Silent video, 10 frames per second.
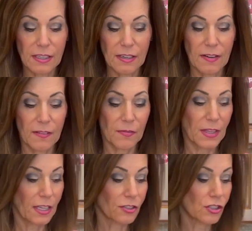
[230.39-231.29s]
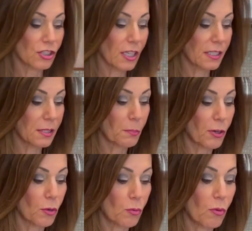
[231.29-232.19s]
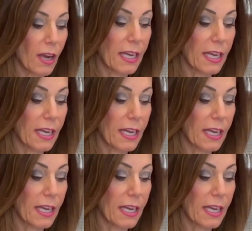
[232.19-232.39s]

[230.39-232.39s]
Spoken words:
and just put it right